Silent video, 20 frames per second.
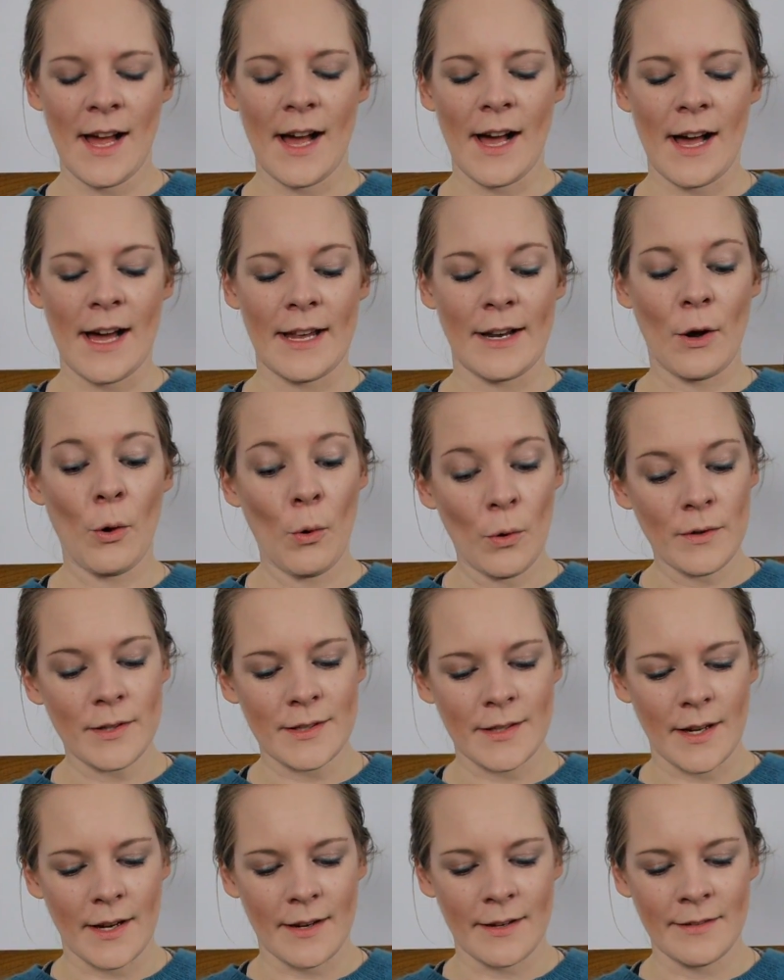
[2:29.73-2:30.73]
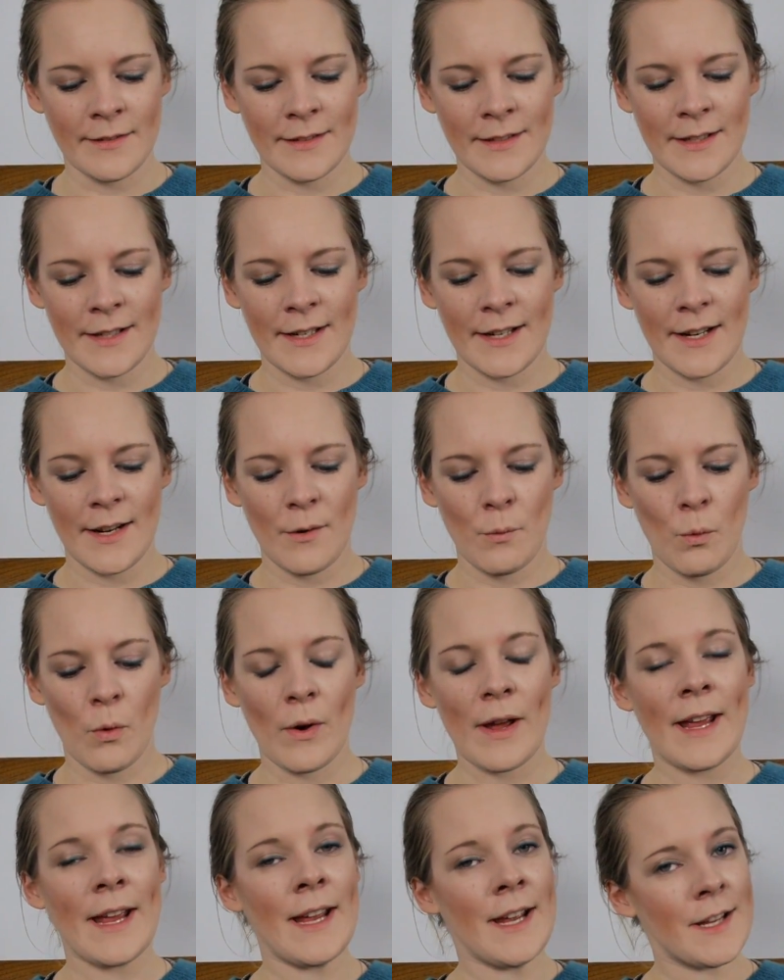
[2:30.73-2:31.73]
And also,
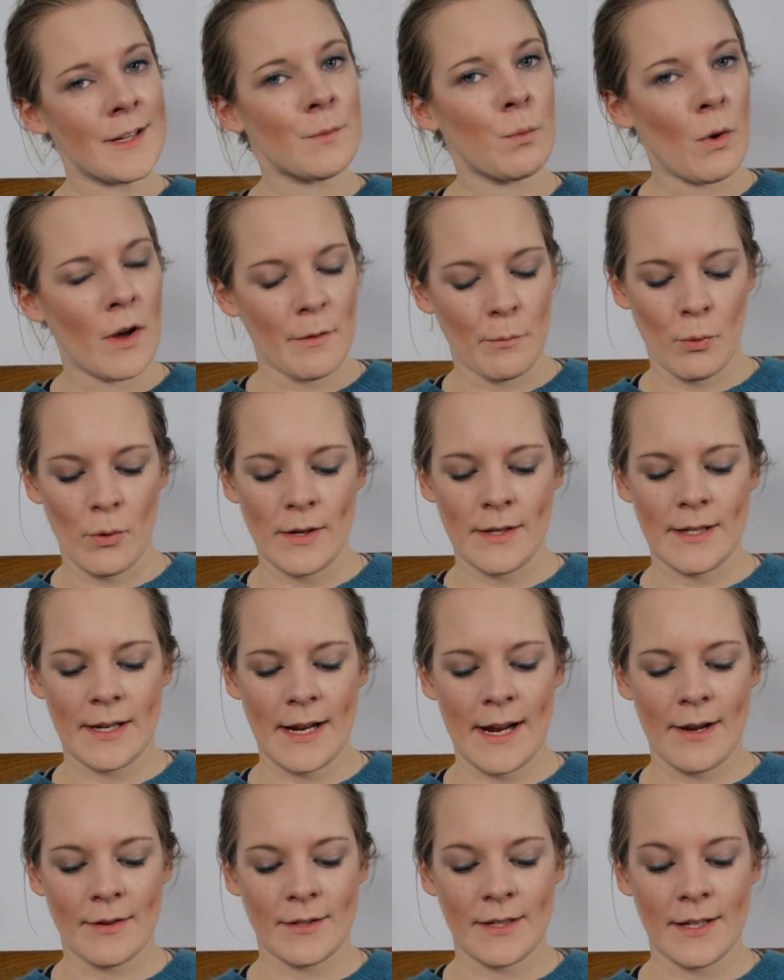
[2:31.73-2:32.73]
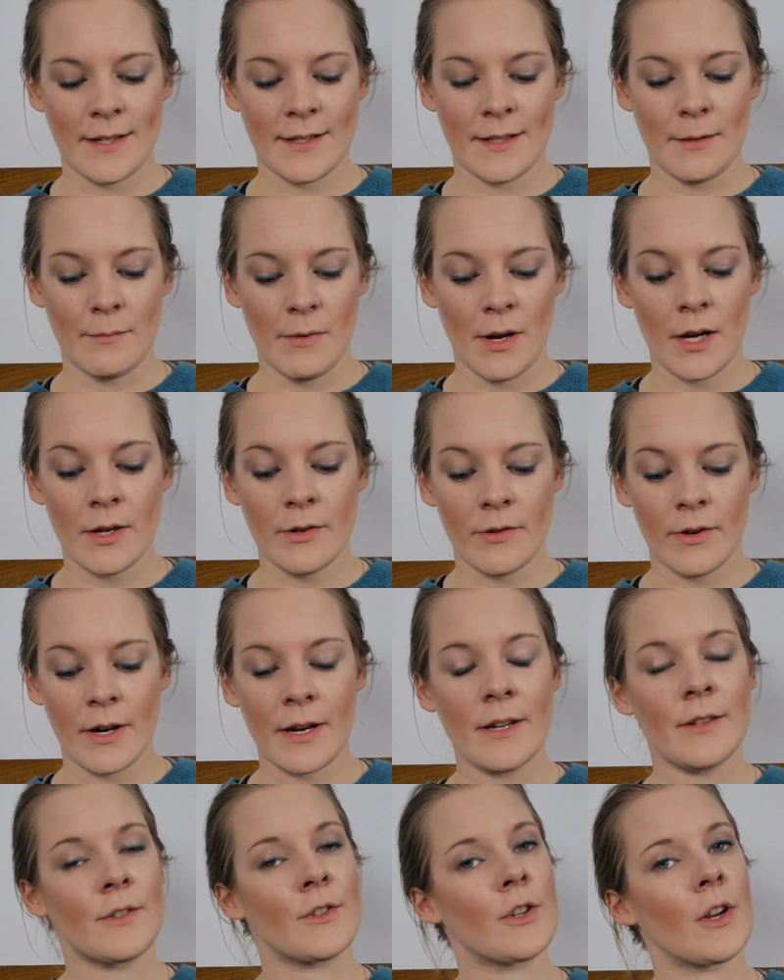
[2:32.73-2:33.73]
what it is worth pointing out is the murderer
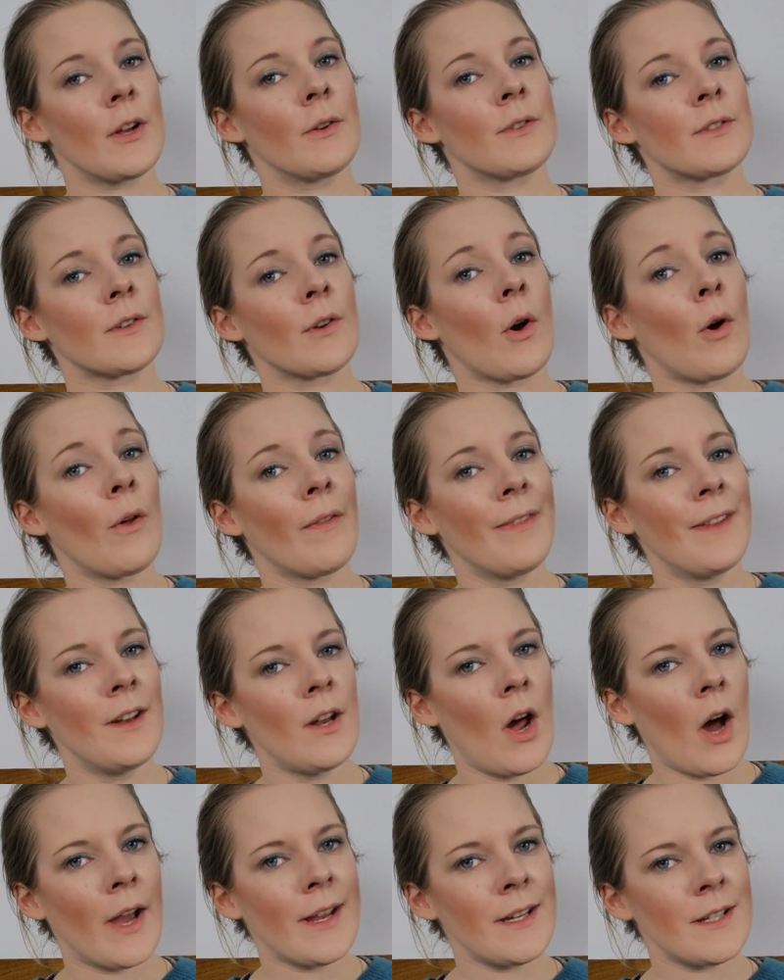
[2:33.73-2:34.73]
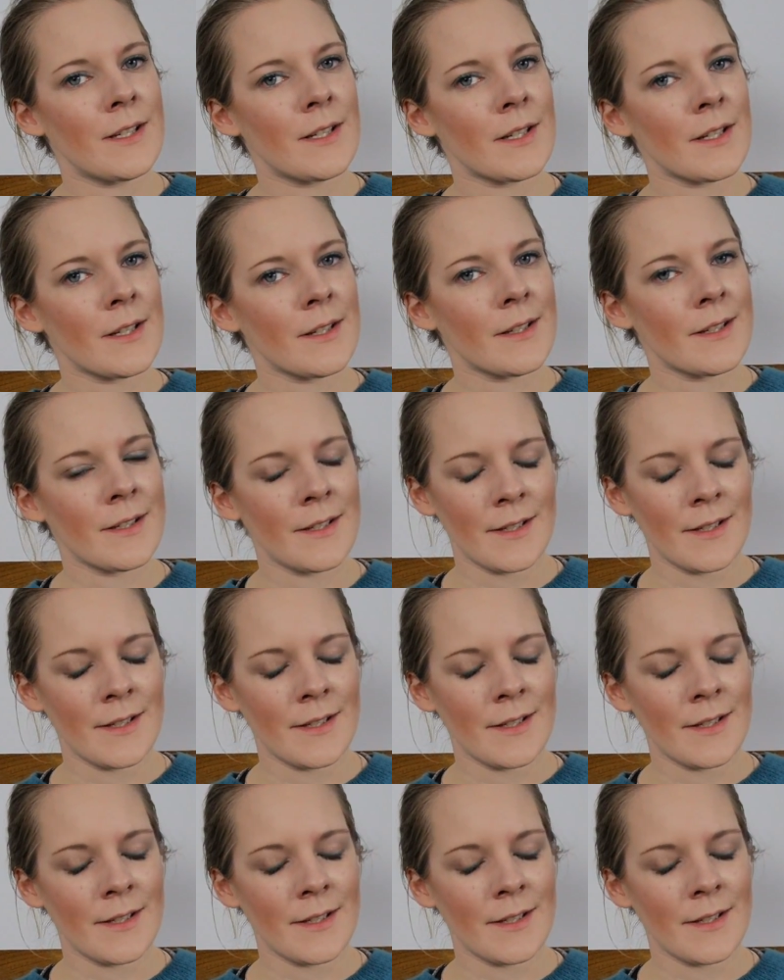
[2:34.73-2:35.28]
is chosen on the night.